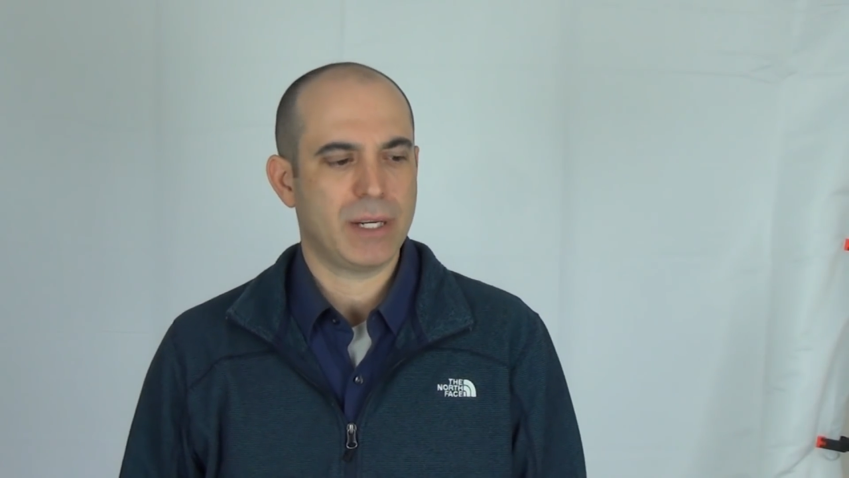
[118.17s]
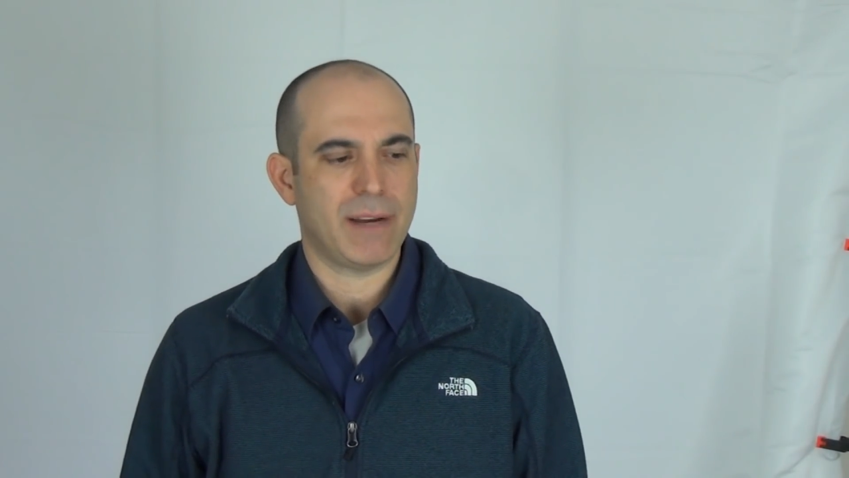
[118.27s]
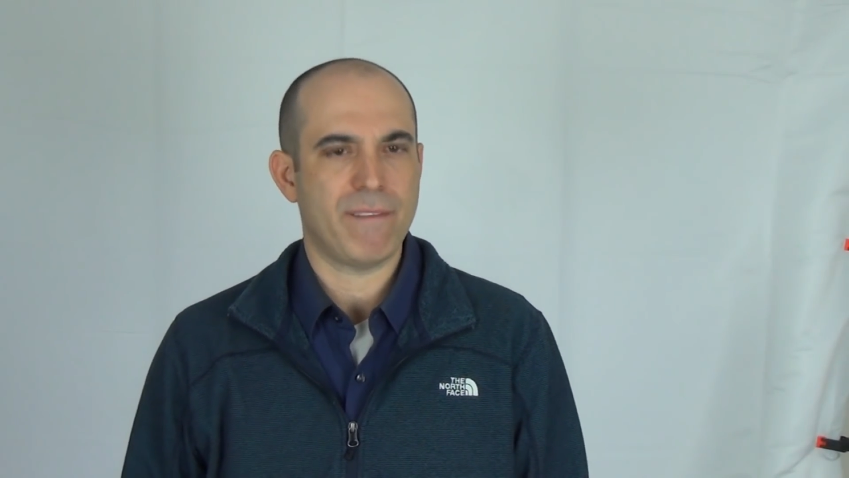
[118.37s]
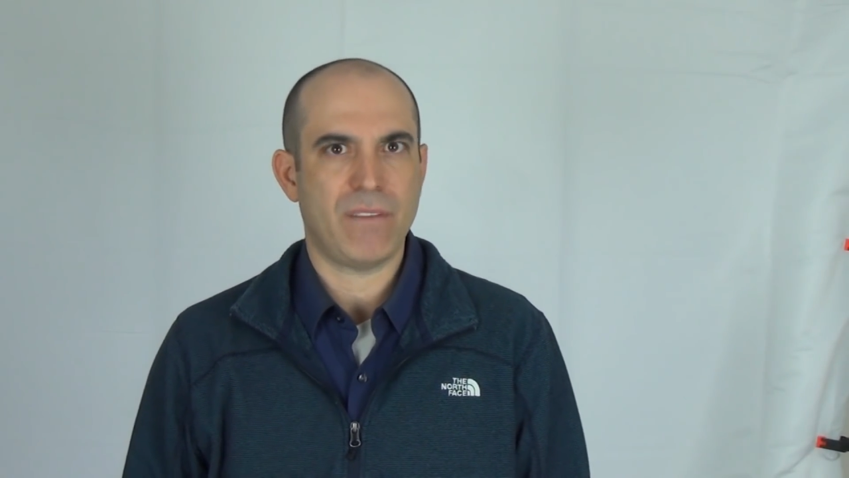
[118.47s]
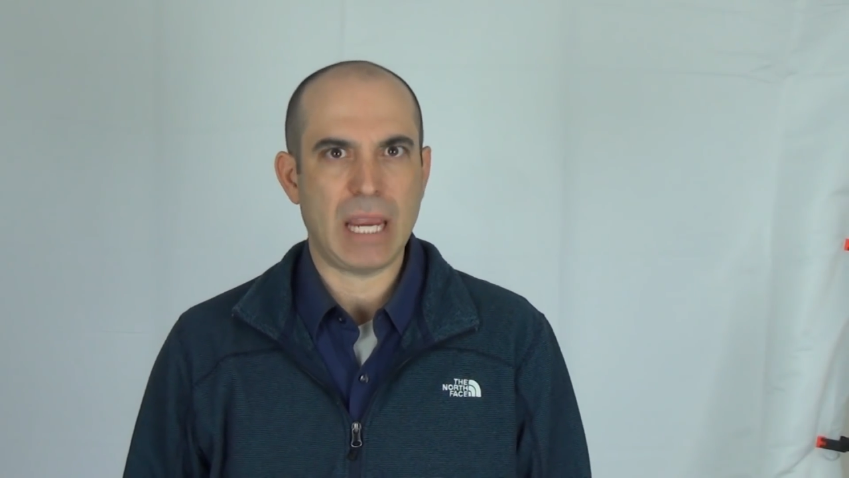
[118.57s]
We're
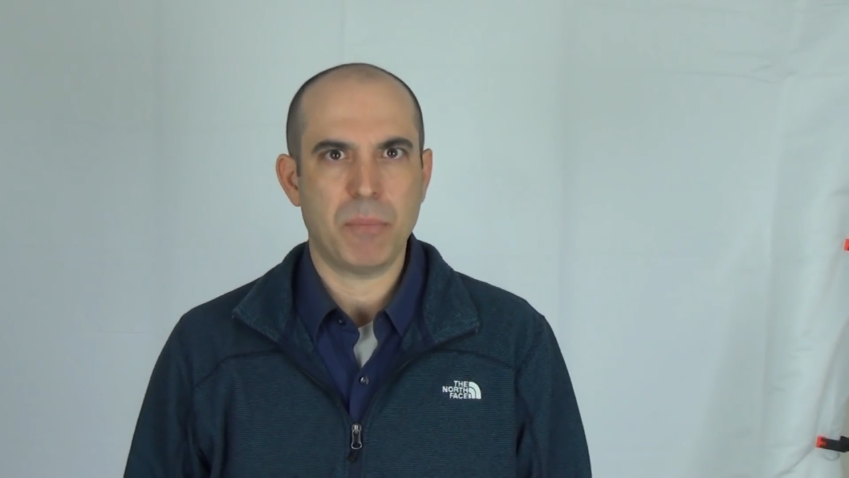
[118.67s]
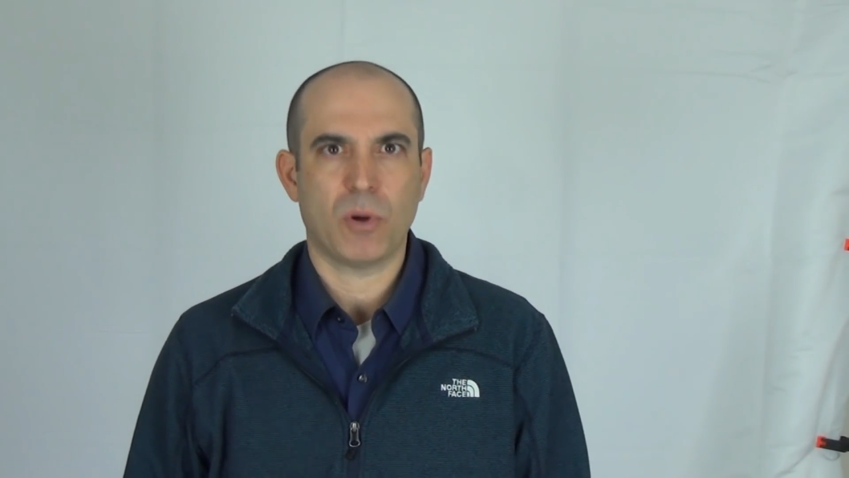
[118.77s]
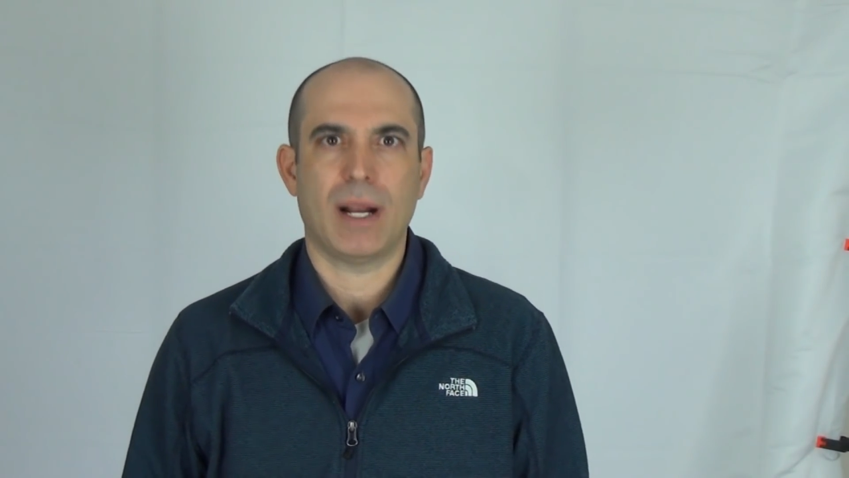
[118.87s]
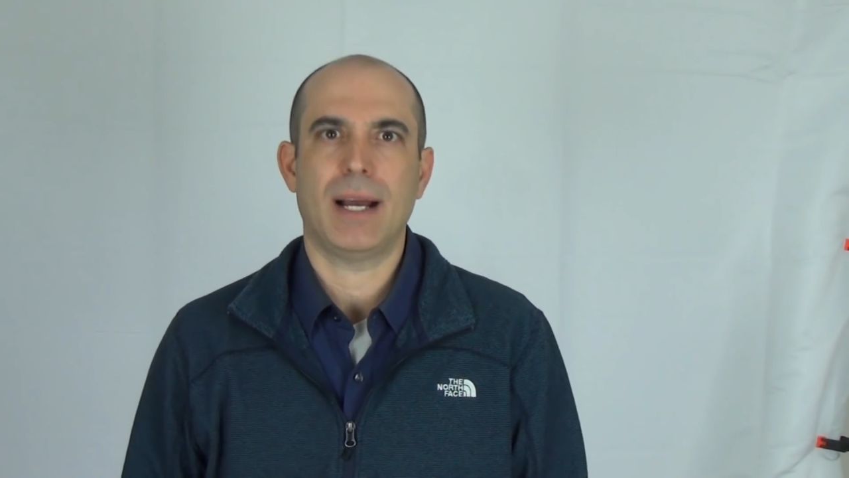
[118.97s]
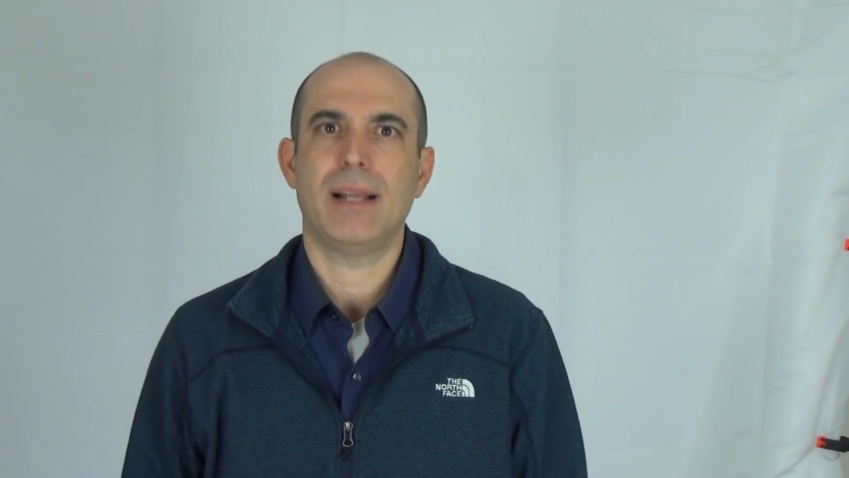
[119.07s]
going to
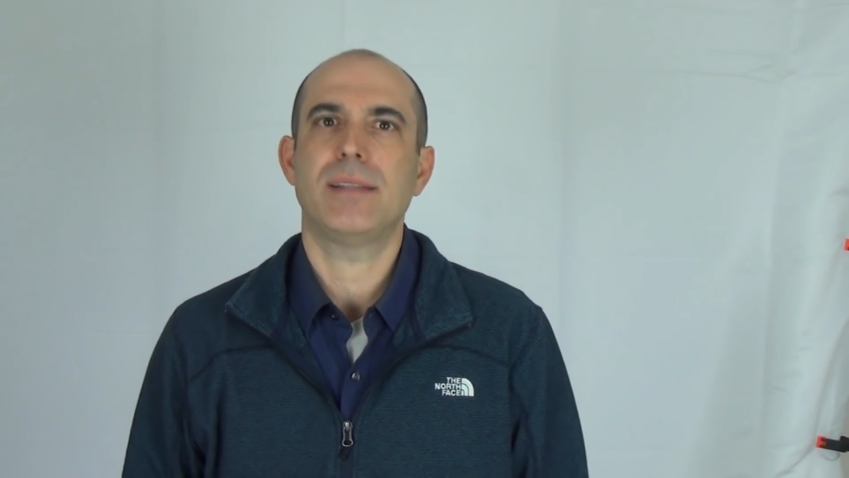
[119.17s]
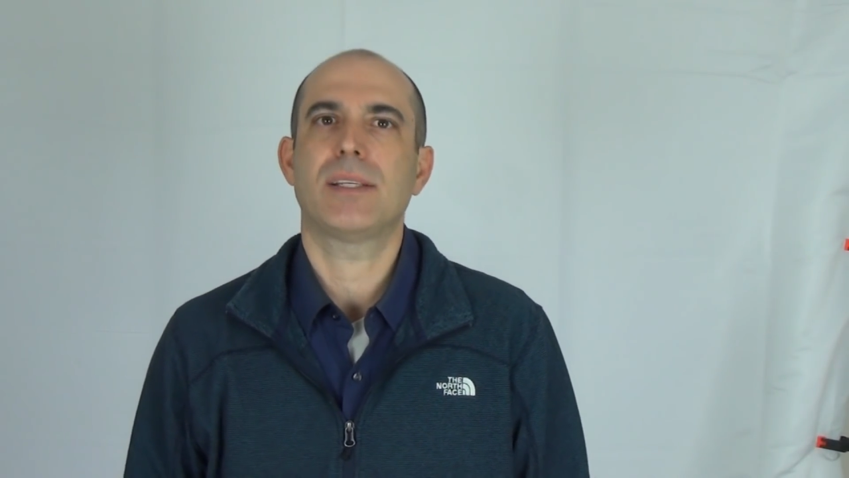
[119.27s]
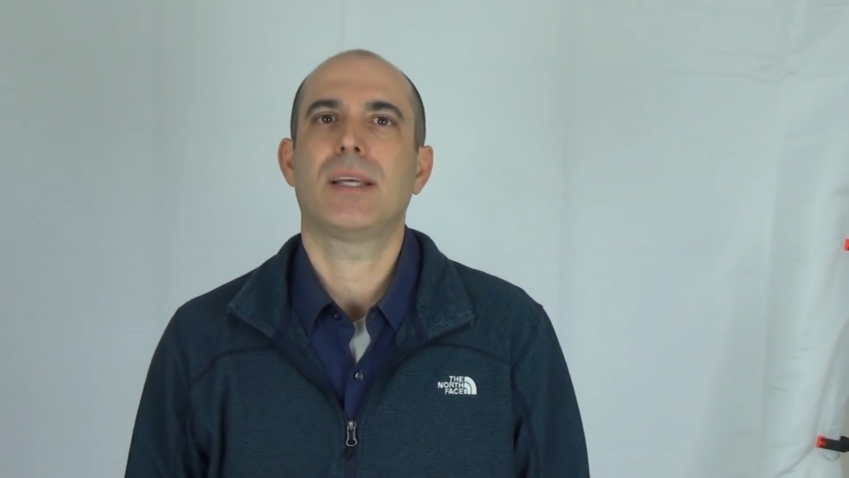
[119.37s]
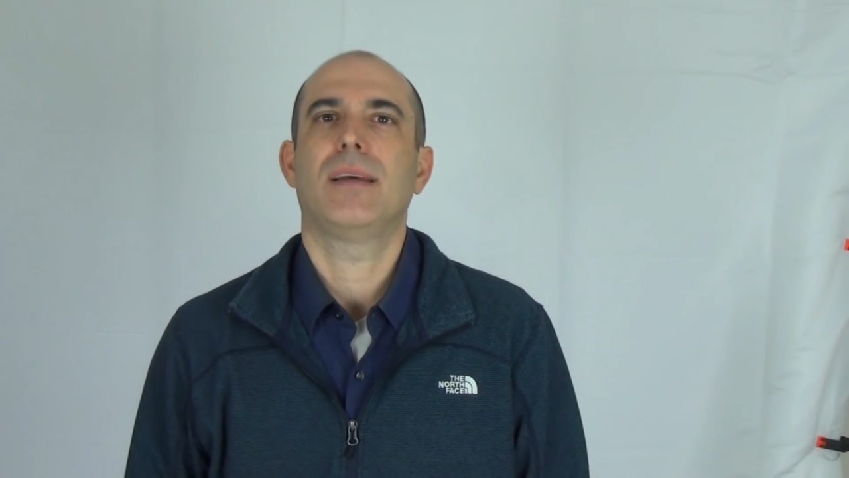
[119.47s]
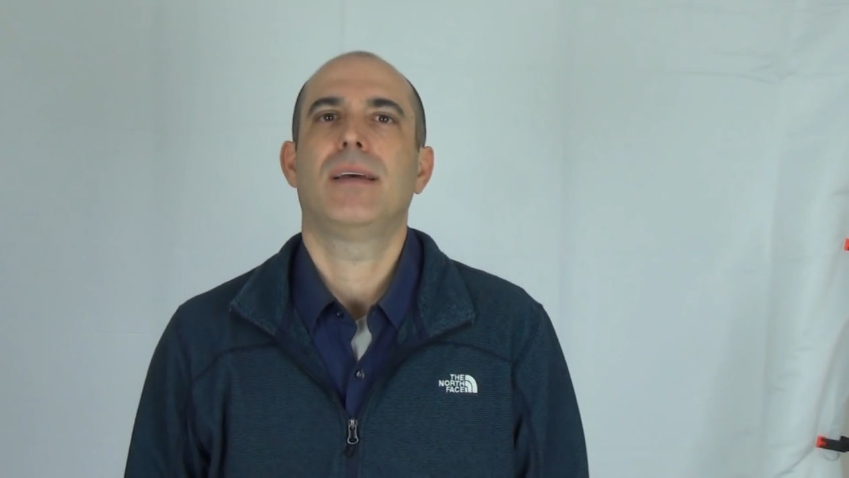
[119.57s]
vaporize